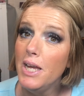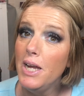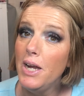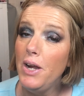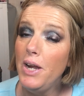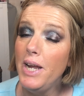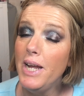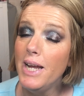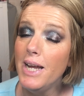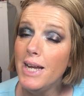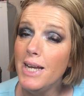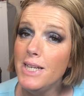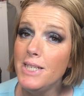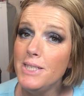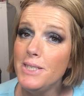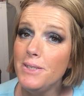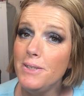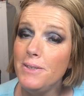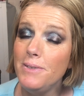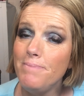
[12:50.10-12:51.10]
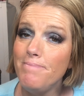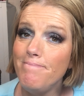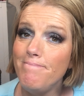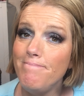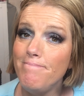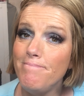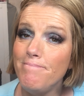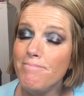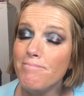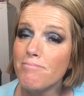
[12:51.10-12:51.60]
All right, guys,
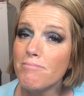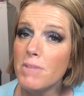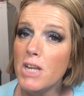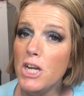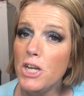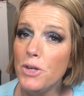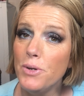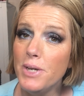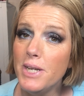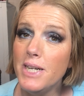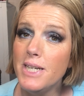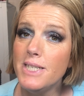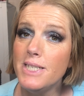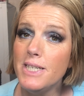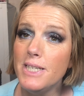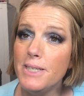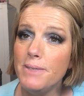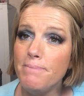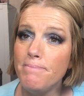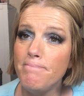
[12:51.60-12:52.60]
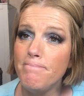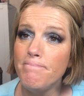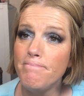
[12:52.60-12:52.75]
are you ready to see it?